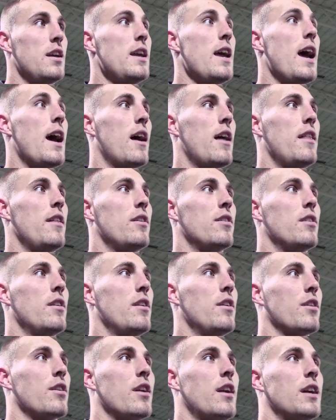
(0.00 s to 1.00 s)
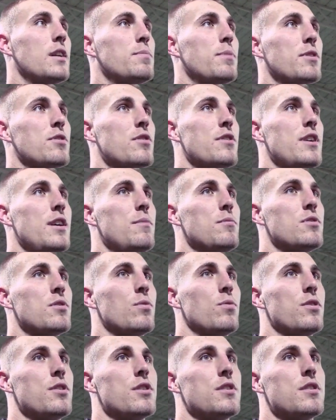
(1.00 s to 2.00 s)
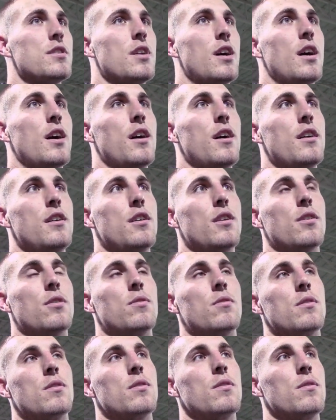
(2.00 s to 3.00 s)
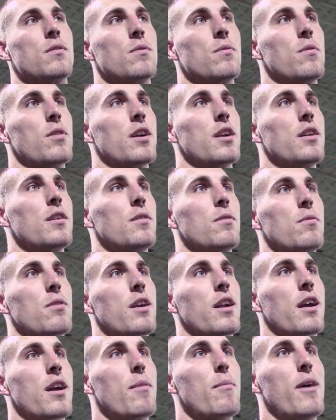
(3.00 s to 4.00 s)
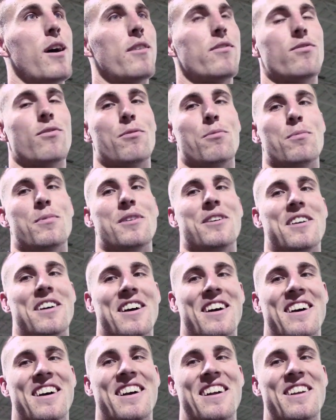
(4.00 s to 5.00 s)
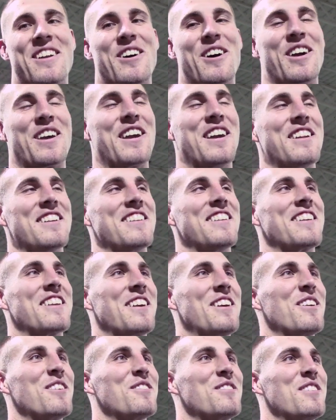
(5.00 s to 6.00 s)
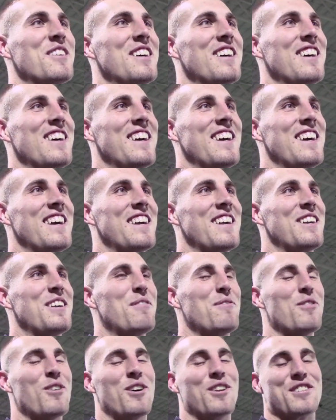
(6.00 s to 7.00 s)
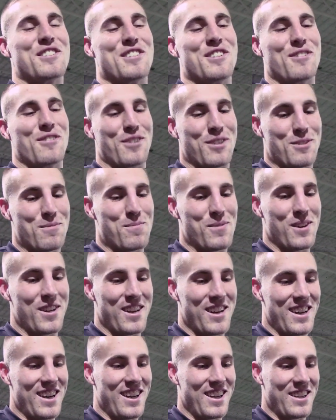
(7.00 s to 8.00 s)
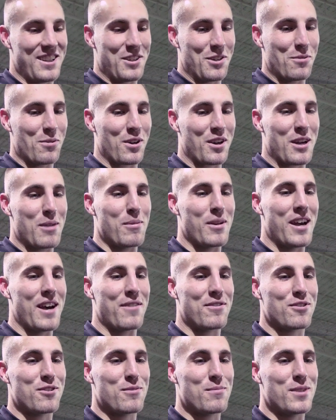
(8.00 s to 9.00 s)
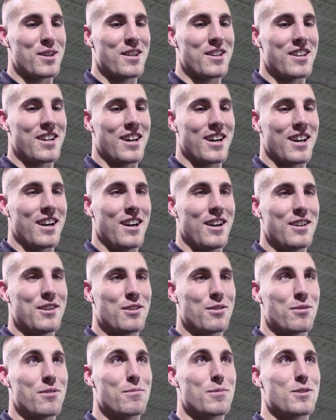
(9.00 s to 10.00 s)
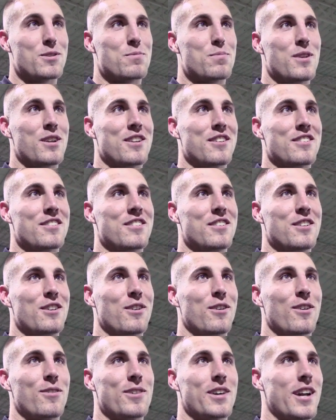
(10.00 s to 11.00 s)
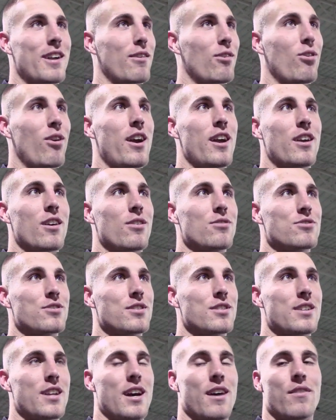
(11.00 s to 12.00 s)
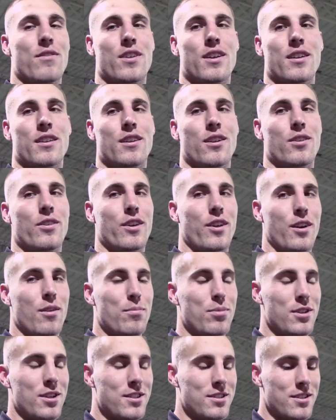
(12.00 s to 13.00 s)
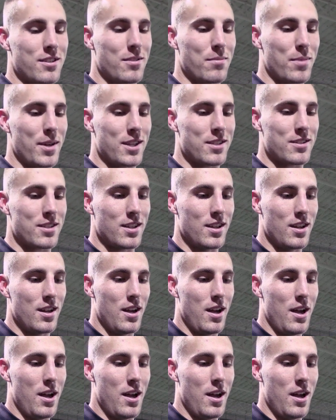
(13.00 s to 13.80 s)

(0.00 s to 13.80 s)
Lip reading: Yeah, they're good on special teams. So we're just, you know, we're gonna come after them. You know, I can't, you know, give you all the secrets, but you know, we're coming after them, and you know, we've been spending, you know, we got a great coaching staff that, you know, they're gonna put us in the best